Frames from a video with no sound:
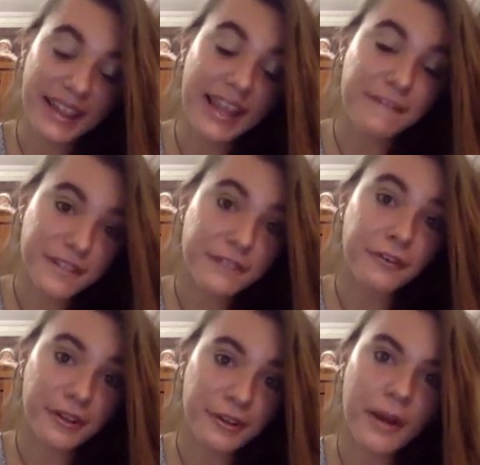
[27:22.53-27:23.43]
left it for
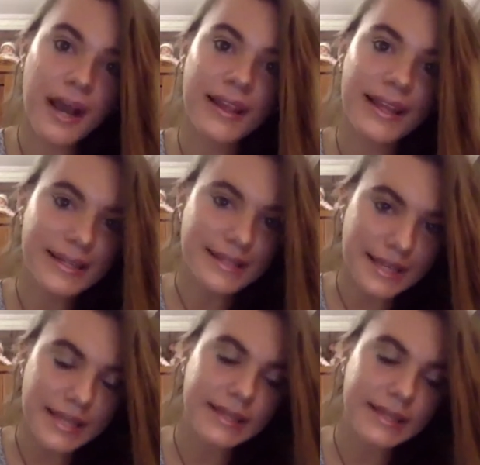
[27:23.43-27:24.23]
a little while, let it sit.